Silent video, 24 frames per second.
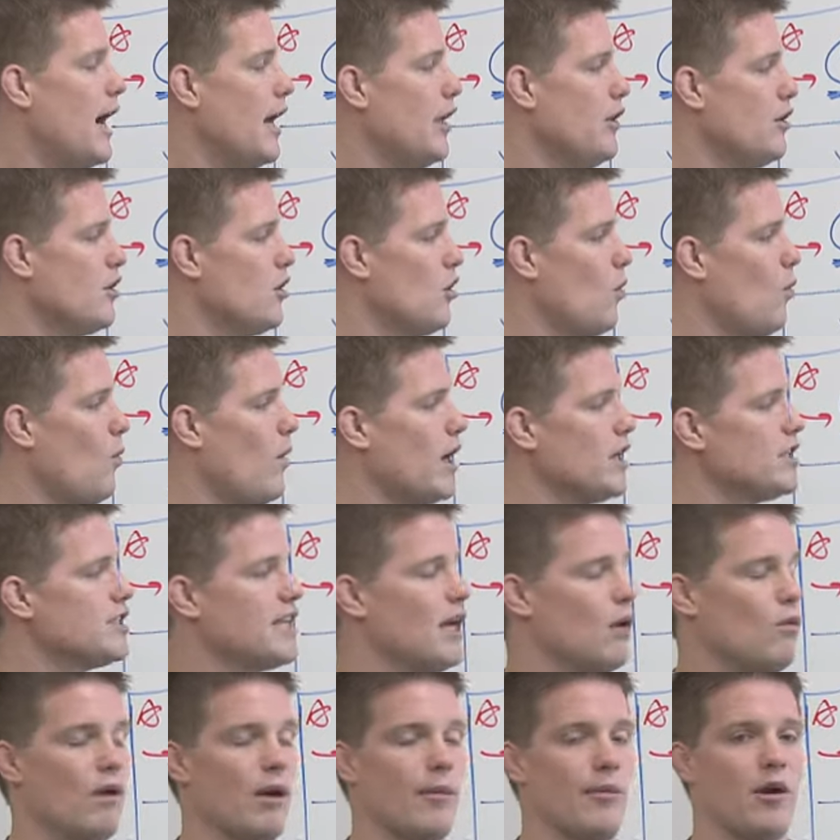You can go watch
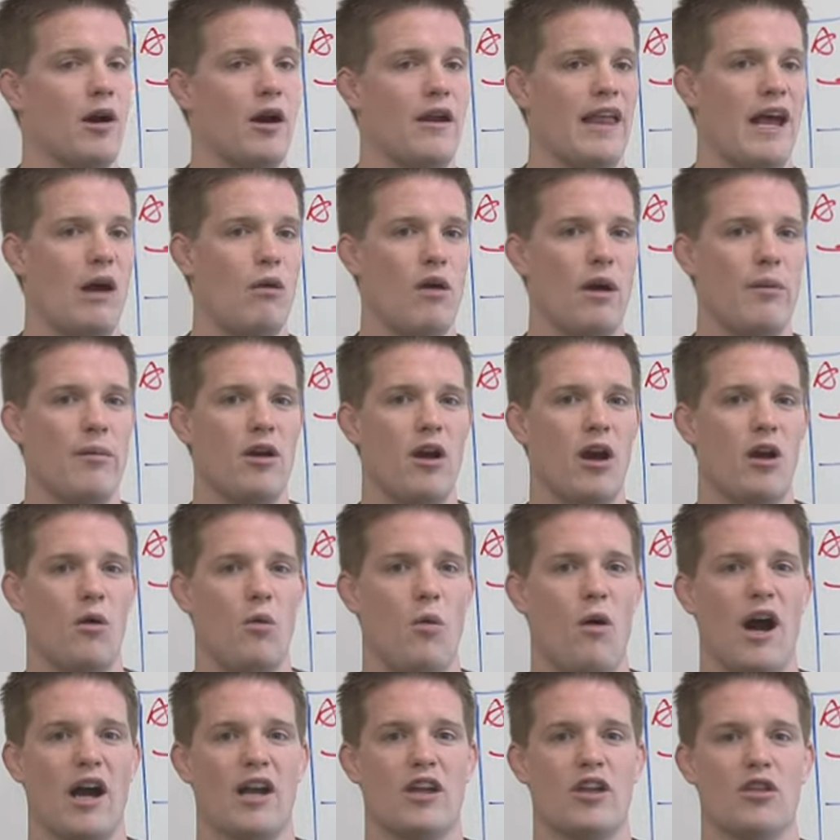that webinar, and that webinar will
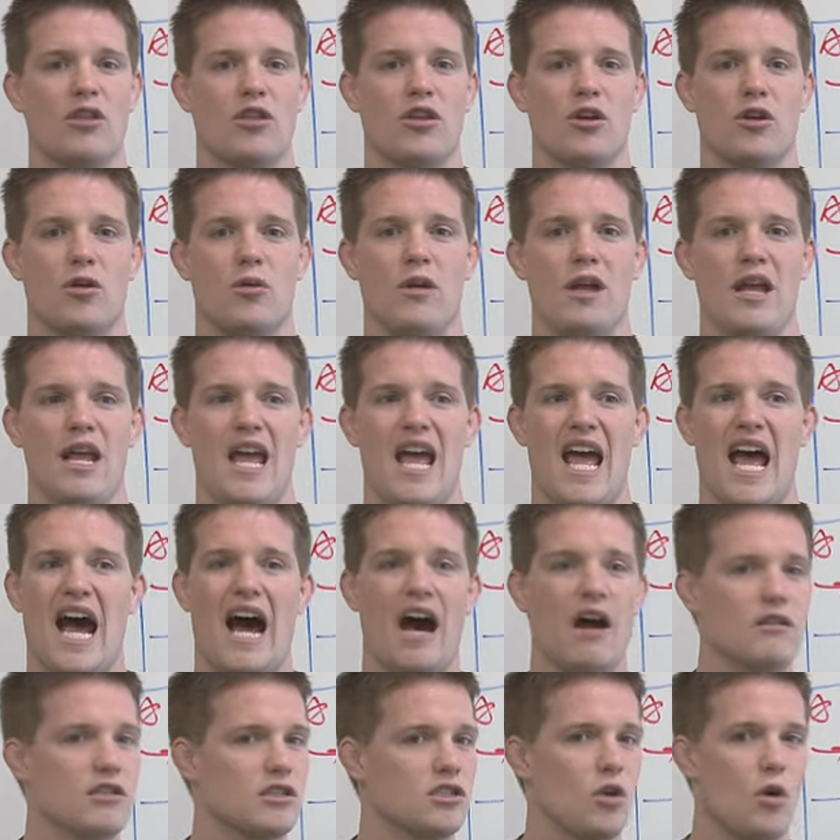walk you through
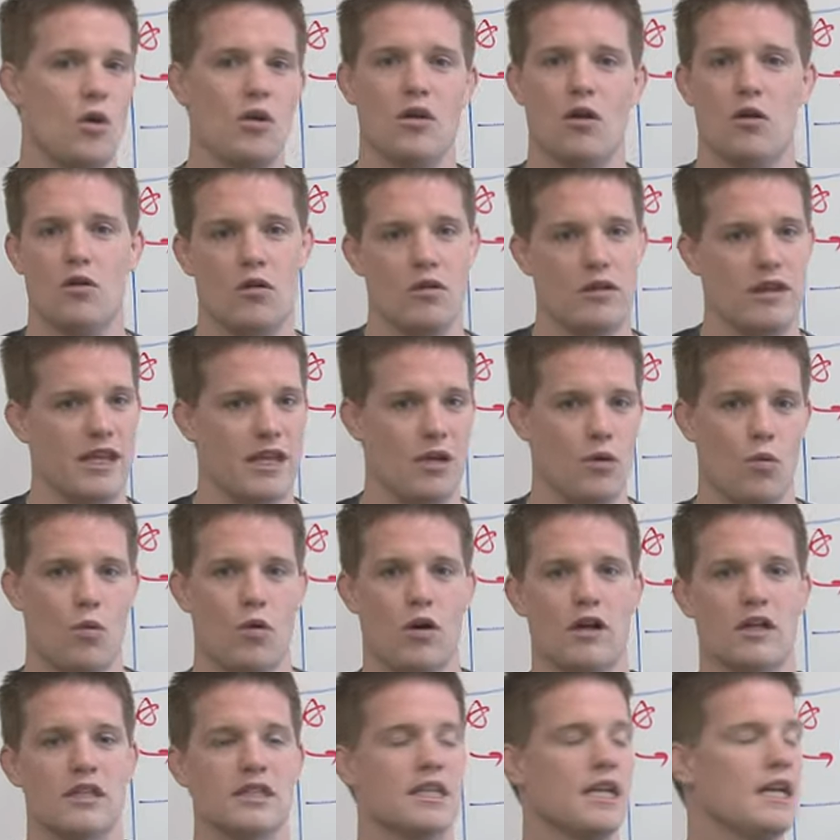how this whole local thing
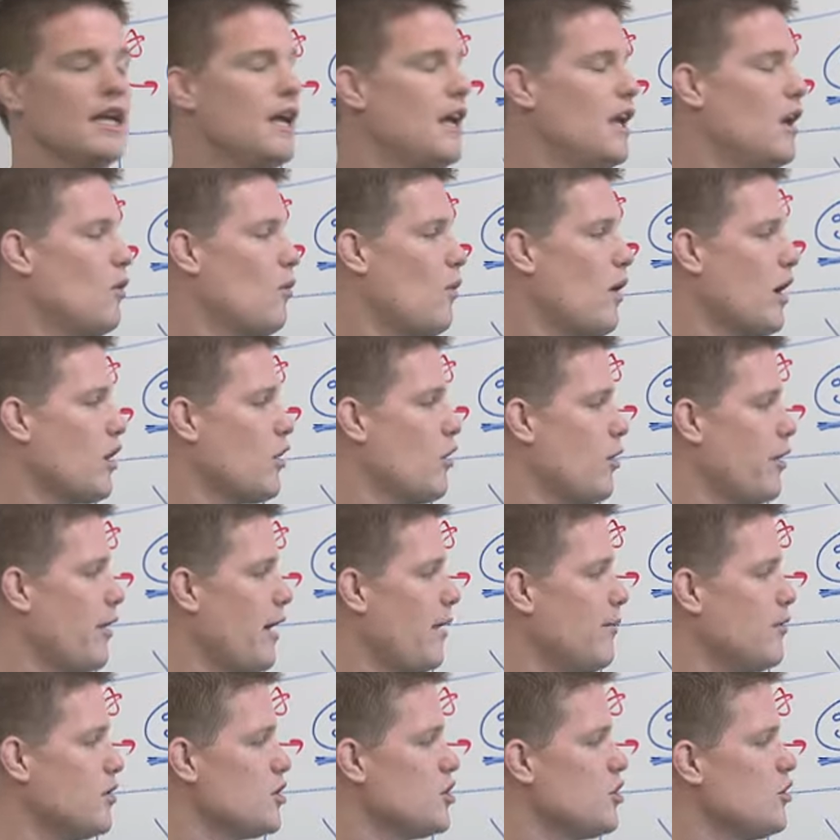works. It'll walk you through the
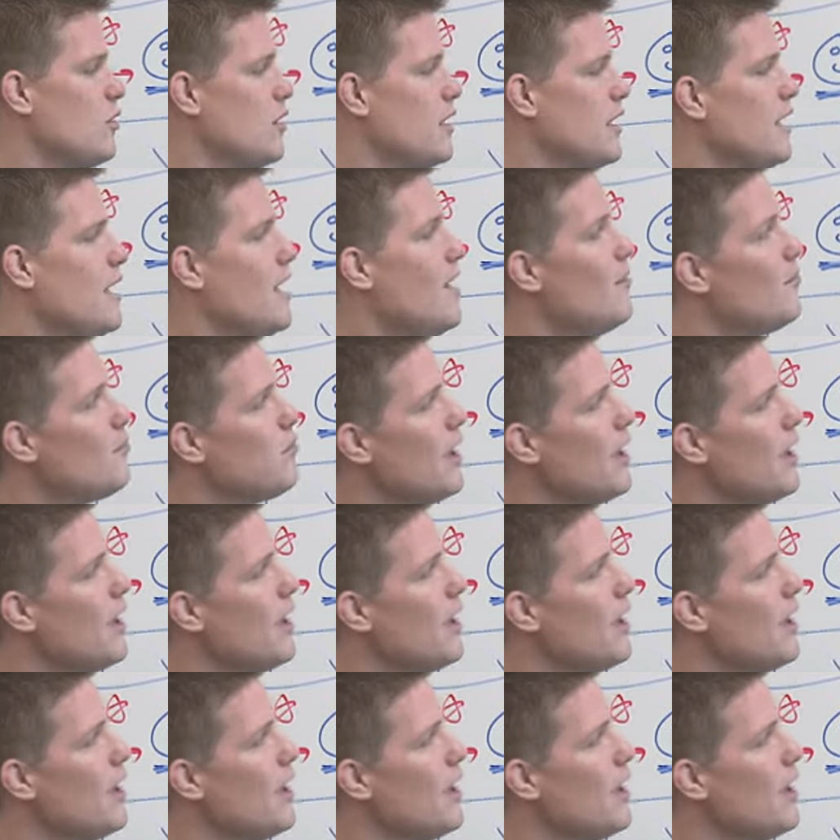opportunity.